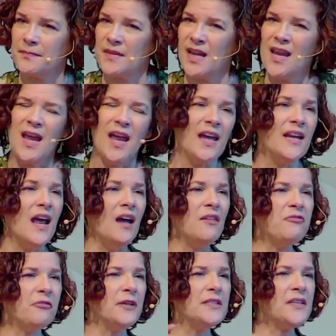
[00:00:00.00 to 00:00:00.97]
And
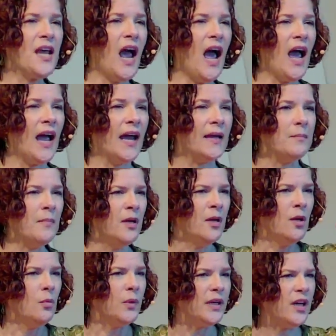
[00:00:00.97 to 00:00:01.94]
every time
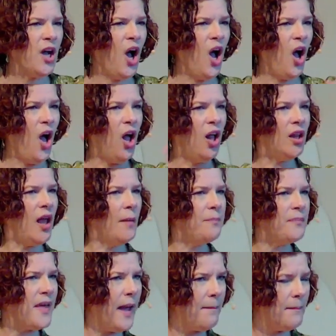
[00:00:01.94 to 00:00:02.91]
we call up
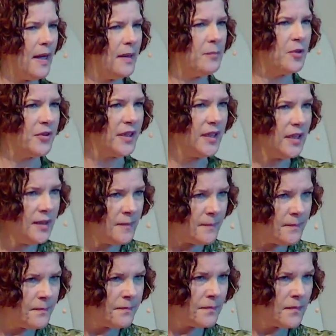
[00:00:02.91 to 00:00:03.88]
that memory,
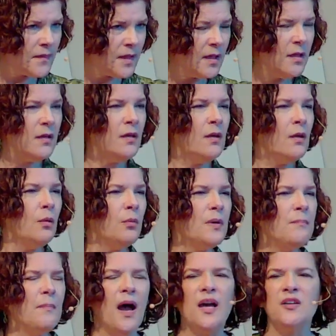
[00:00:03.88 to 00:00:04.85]
we
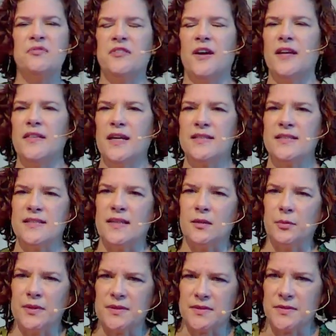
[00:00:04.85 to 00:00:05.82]
modify that
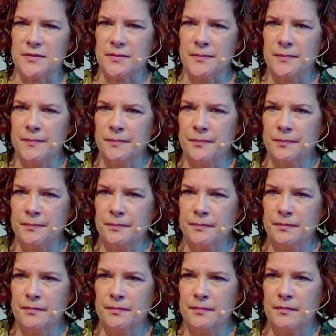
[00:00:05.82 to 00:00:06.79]
sequence.
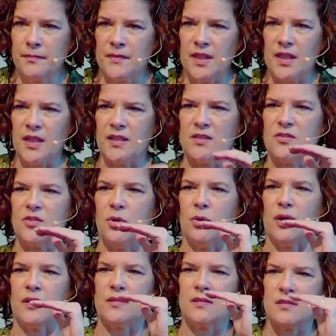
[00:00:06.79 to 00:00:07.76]
It
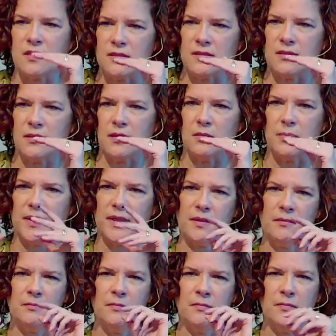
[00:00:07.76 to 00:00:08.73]
torques just a little bit.
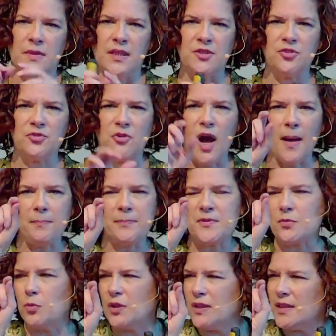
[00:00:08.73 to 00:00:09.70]
It drops
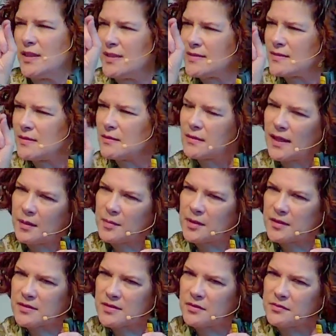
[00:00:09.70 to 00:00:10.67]
one of these little
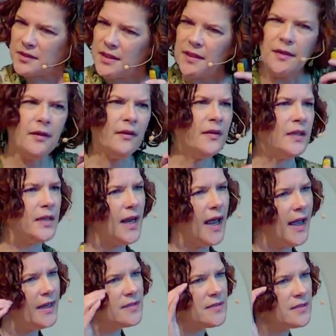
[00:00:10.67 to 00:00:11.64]
chemicals over here, and it
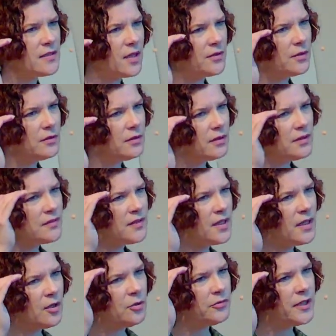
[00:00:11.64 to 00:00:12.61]
adds another little
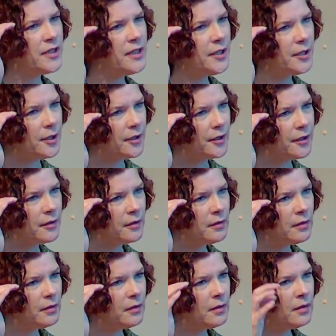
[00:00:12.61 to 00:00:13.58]
thing over here.
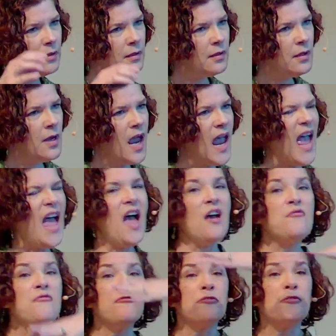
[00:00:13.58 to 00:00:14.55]
Every